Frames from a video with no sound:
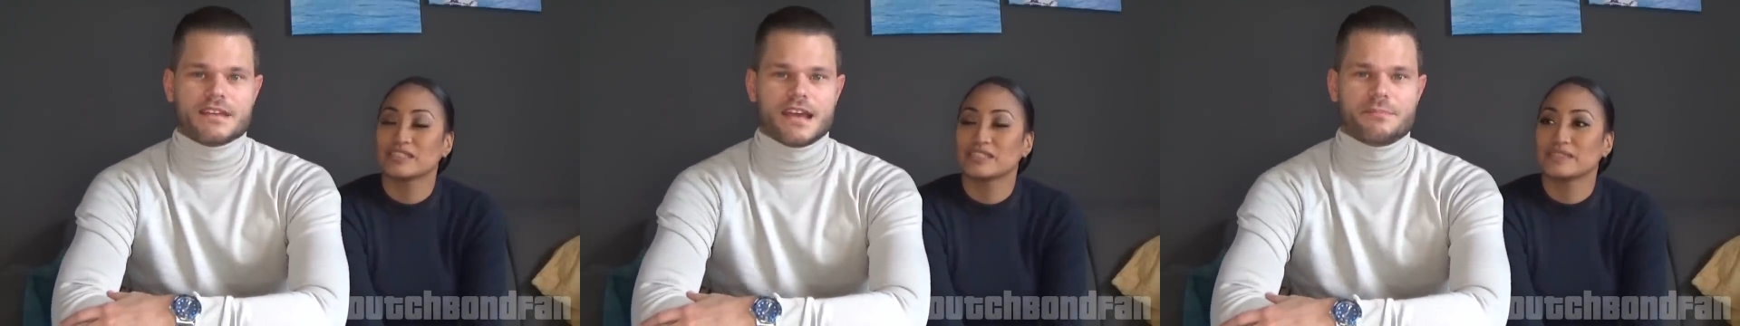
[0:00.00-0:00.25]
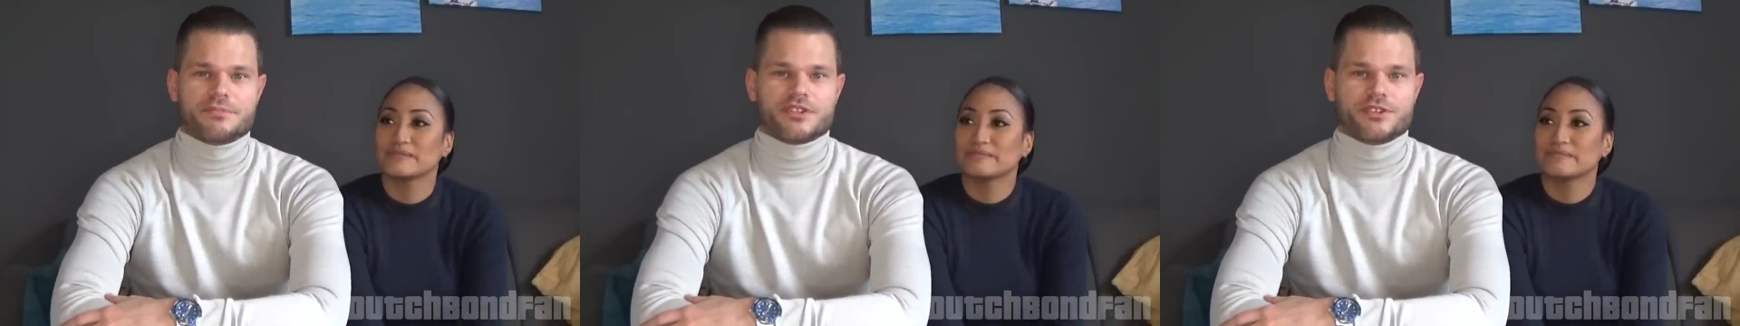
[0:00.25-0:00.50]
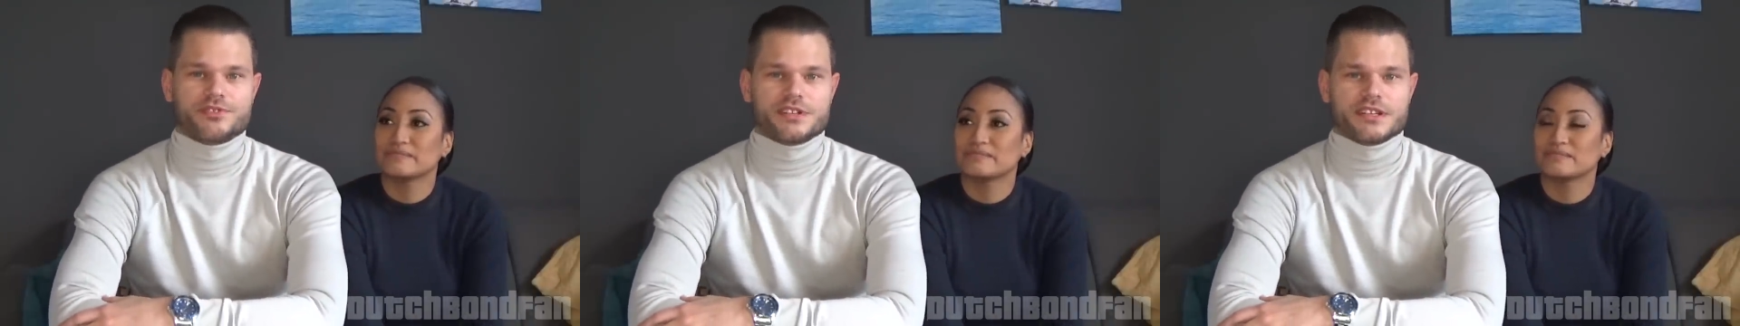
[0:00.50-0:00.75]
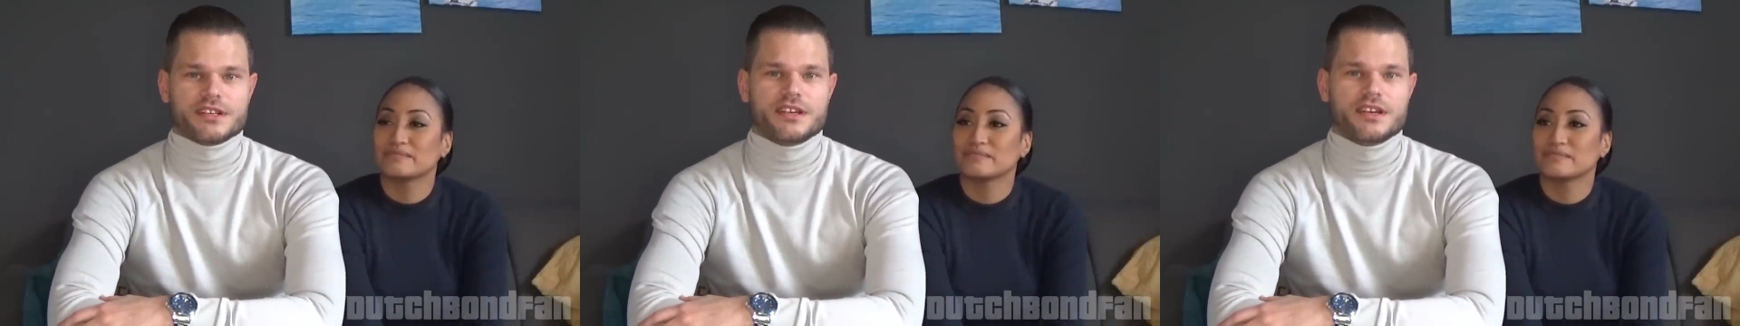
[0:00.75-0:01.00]

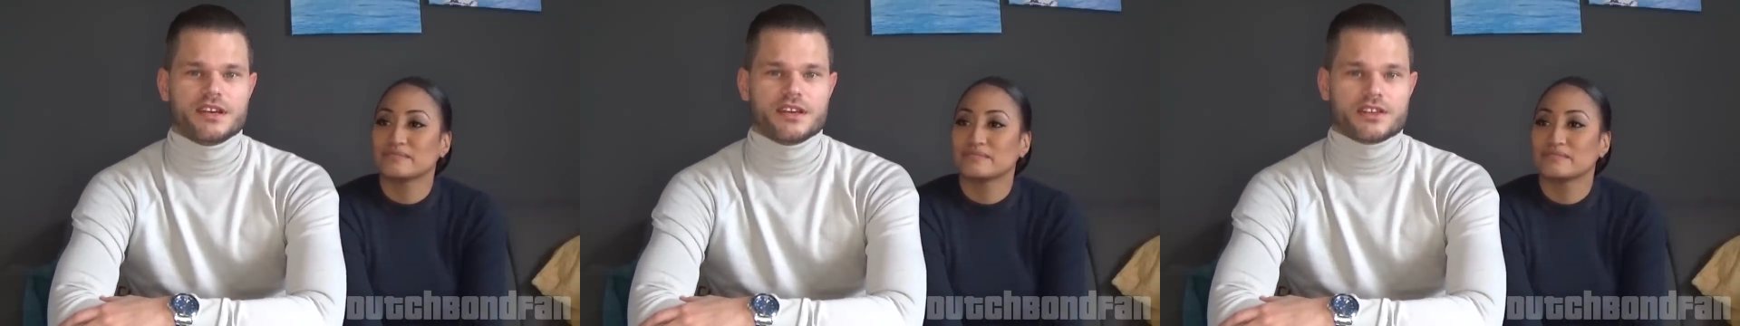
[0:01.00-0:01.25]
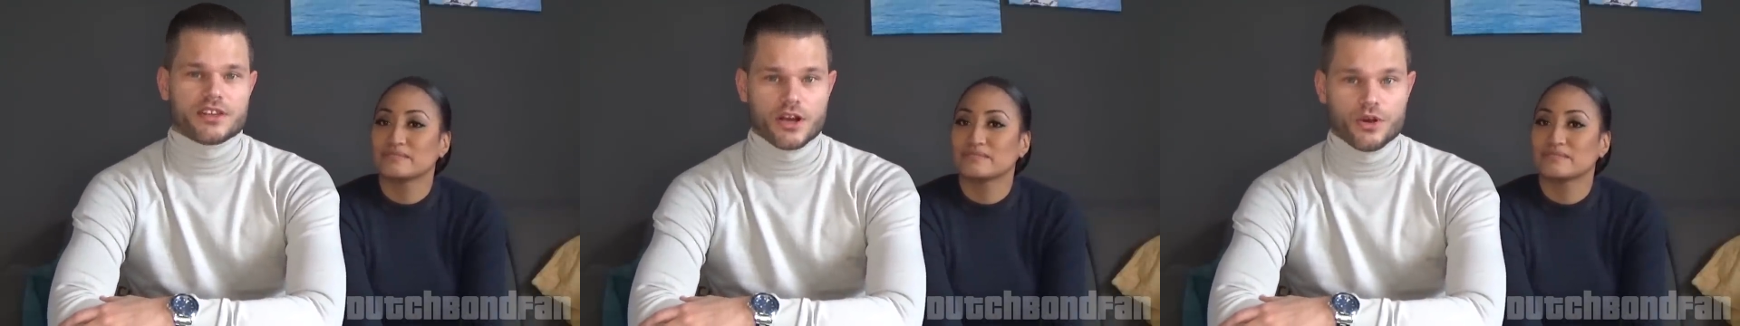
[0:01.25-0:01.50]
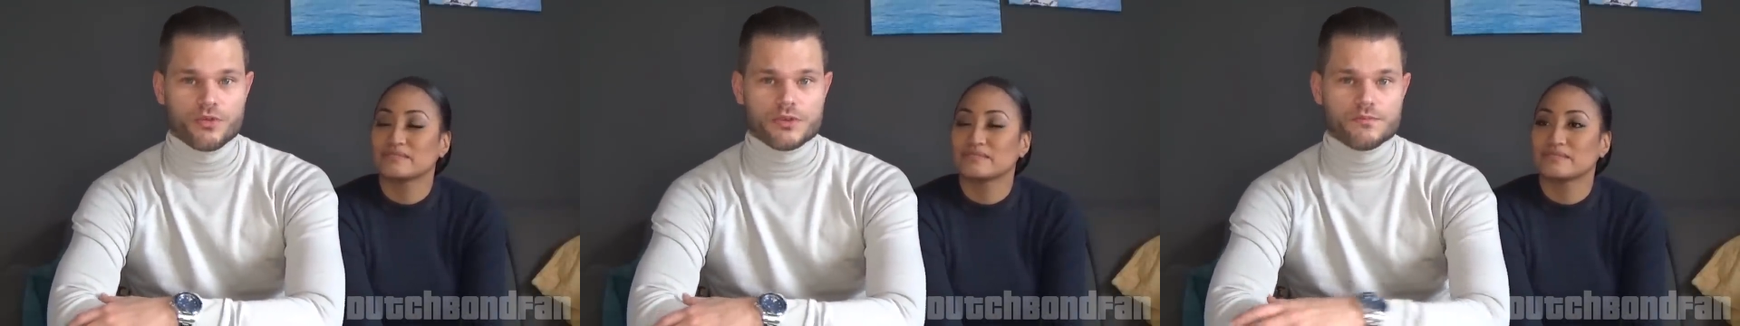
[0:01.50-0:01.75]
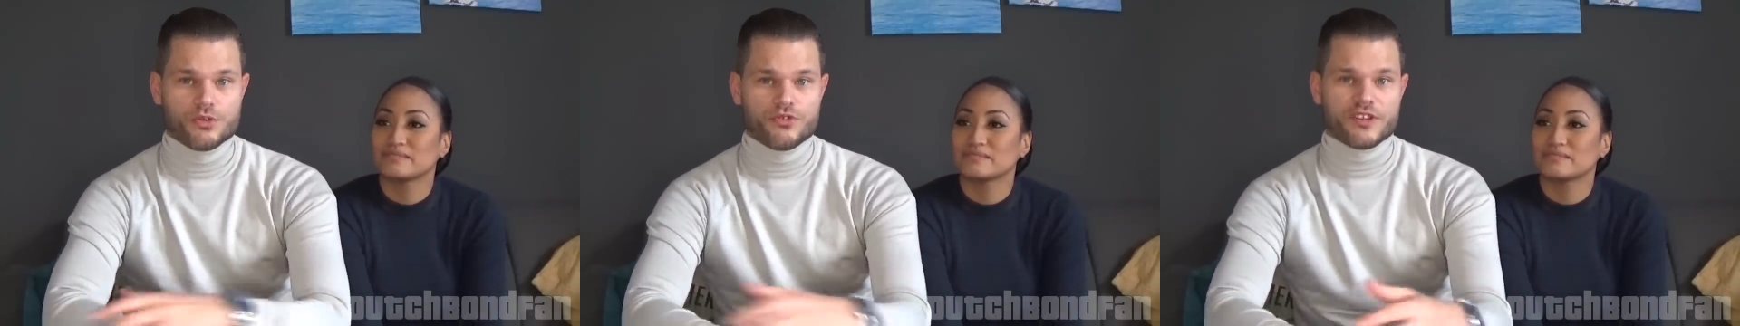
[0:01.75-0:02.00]
Speaker 1: absolutely. So we're
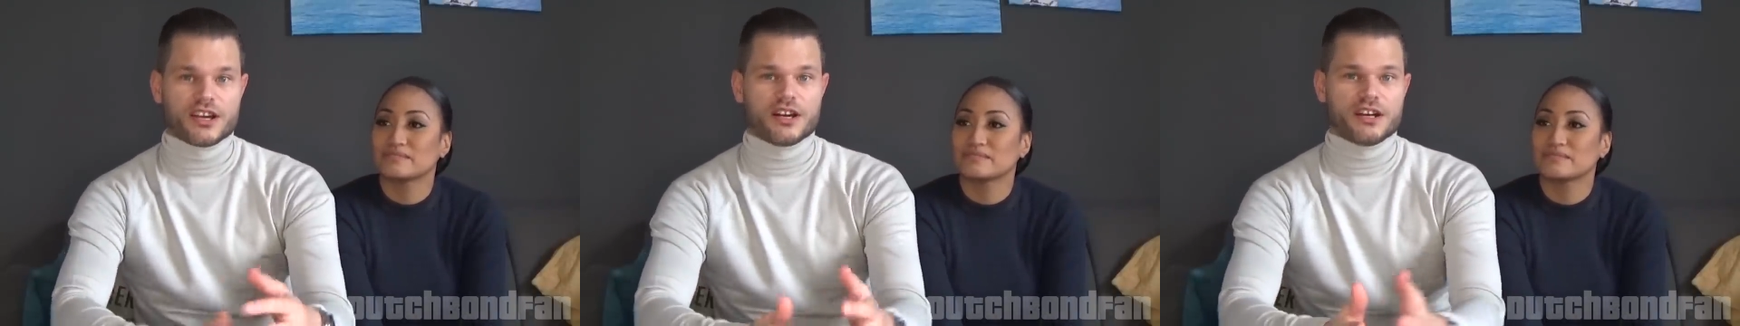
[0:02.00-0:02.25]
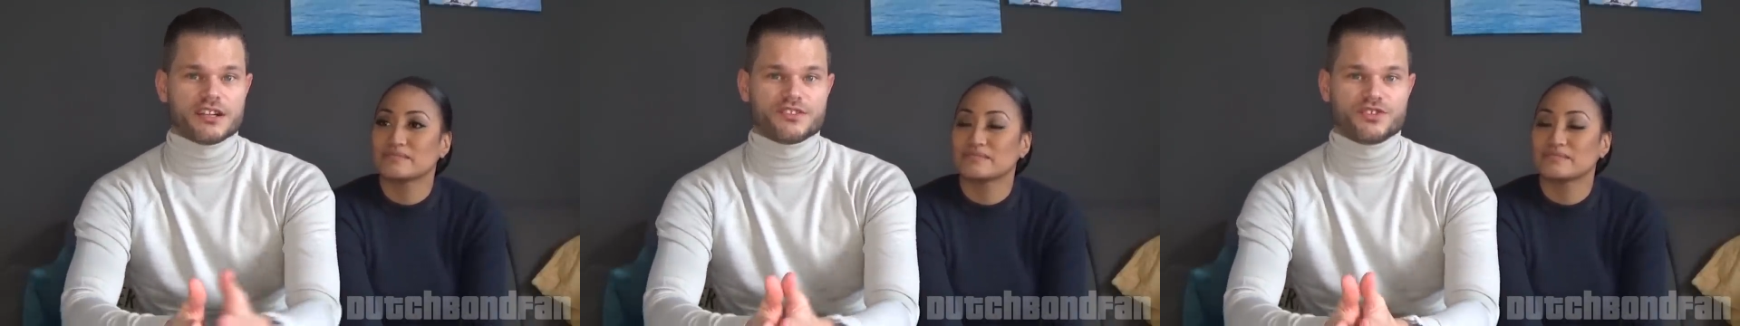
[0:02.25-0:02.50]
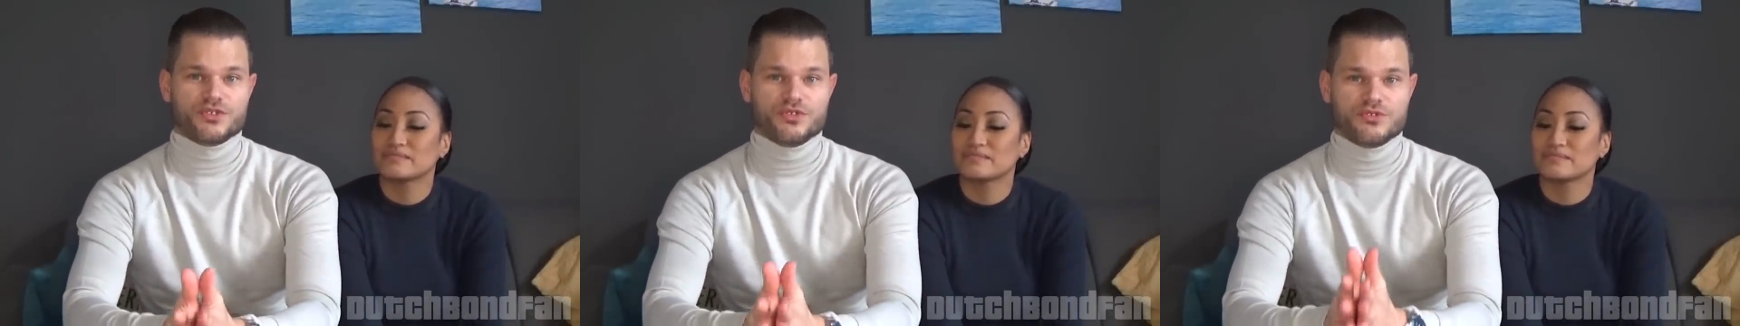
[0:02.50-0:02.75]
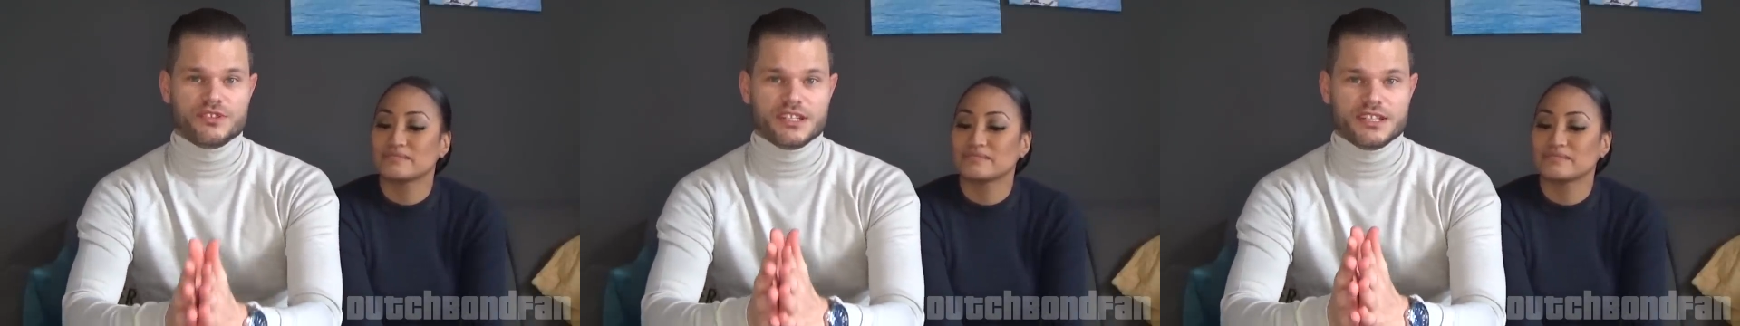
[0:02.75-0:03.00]
moving on
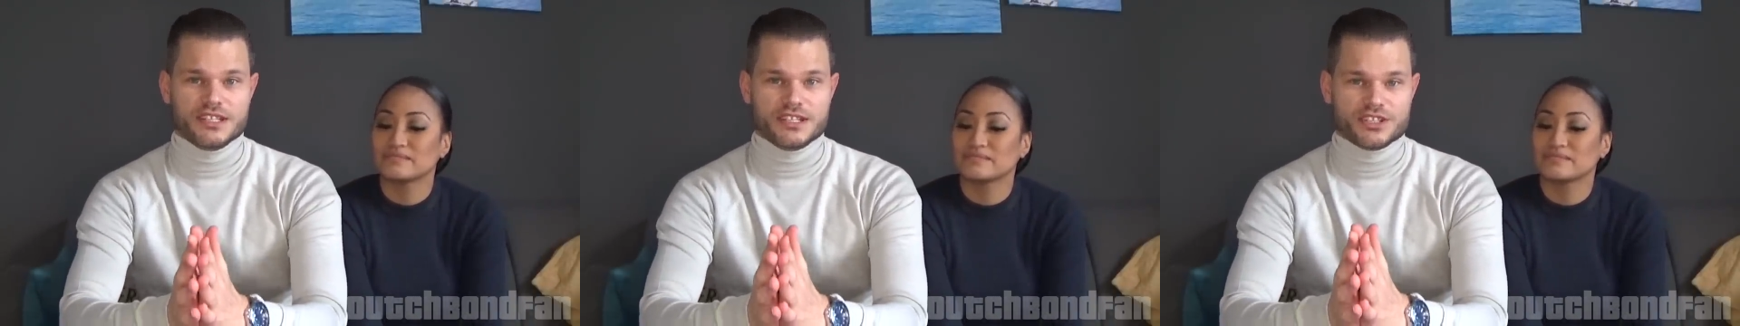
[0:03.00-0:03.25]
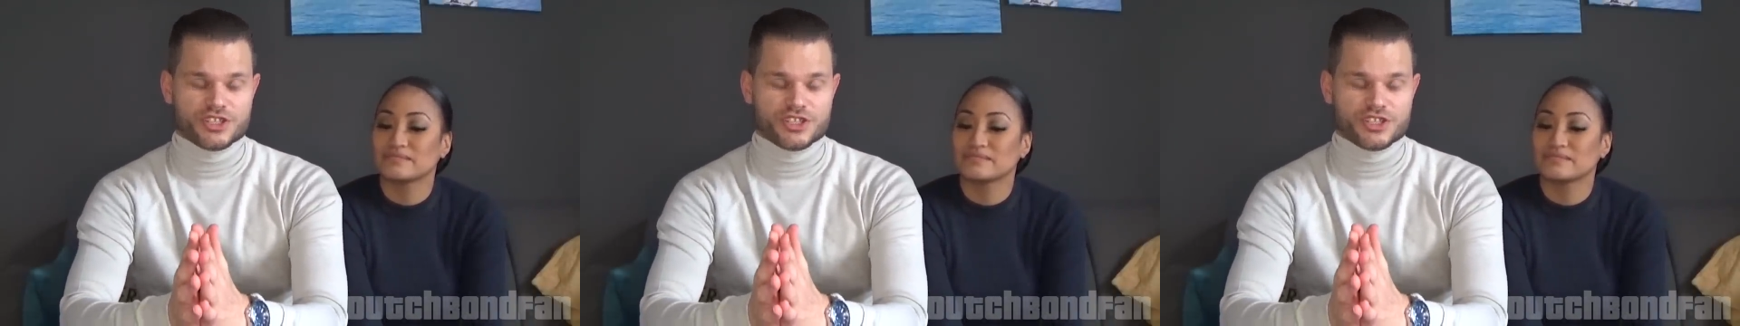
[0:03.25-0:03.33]
to the